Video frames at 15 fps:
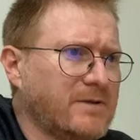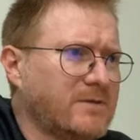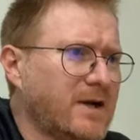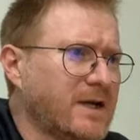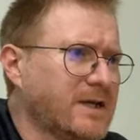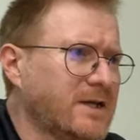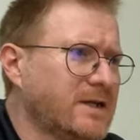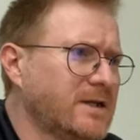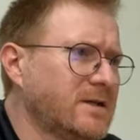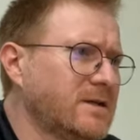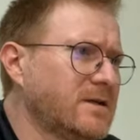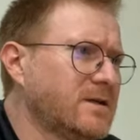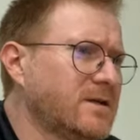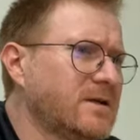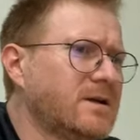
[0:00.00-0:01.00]
That can't be right,
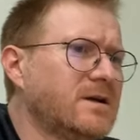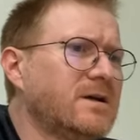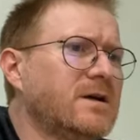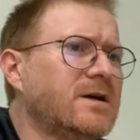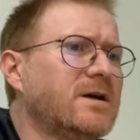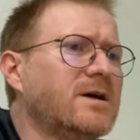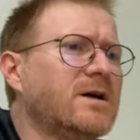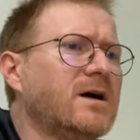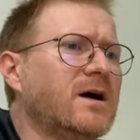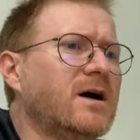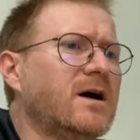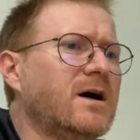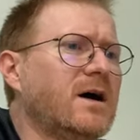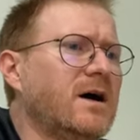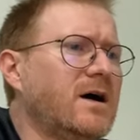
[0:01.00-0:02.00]
can it?
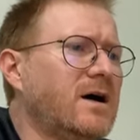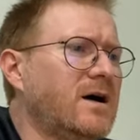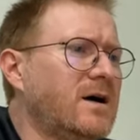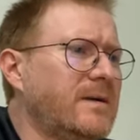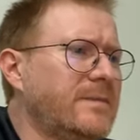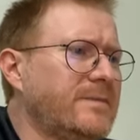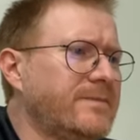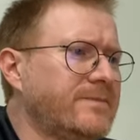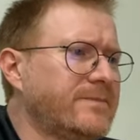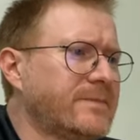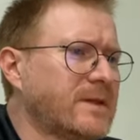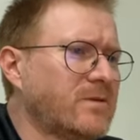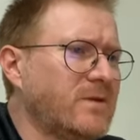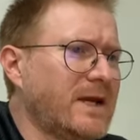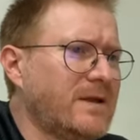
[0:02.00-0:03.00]

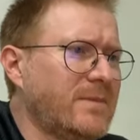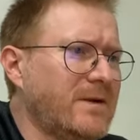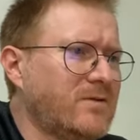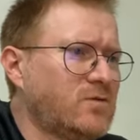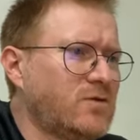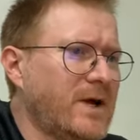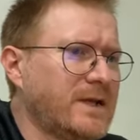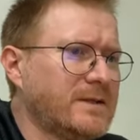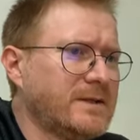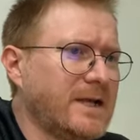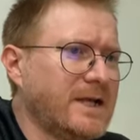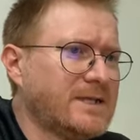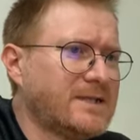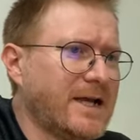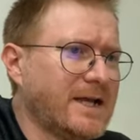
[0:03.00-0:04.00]
We had a bit of a
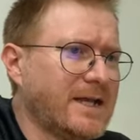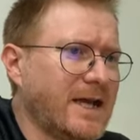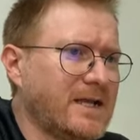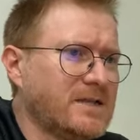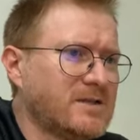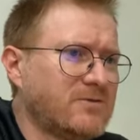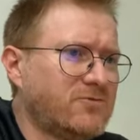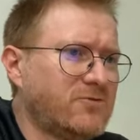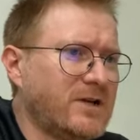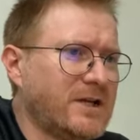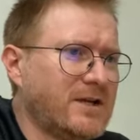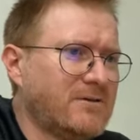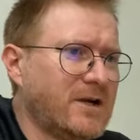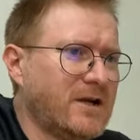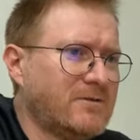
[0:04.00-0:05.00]
run. It's that Gates
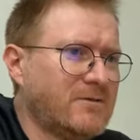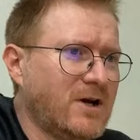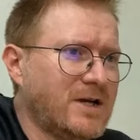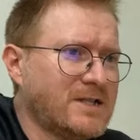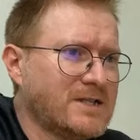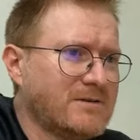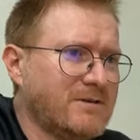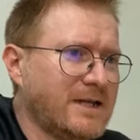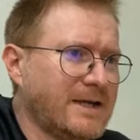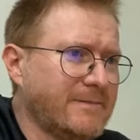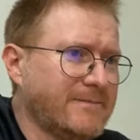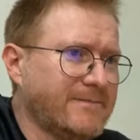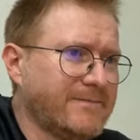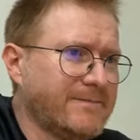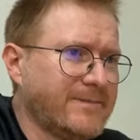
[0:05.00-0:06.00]
of Ricer,
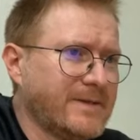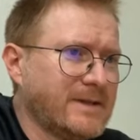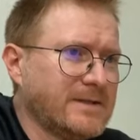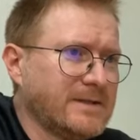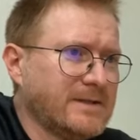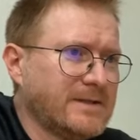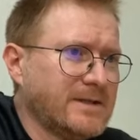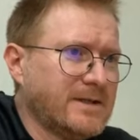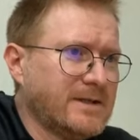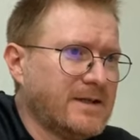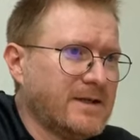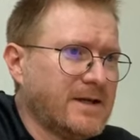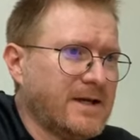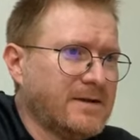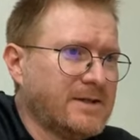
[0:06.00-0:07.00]
isn't it?
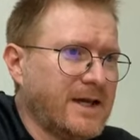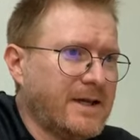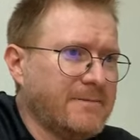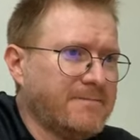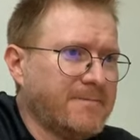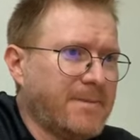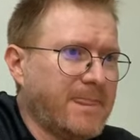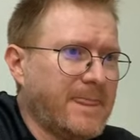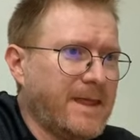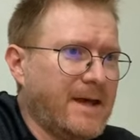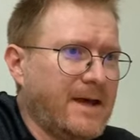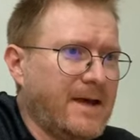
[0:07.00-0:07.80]
Okay.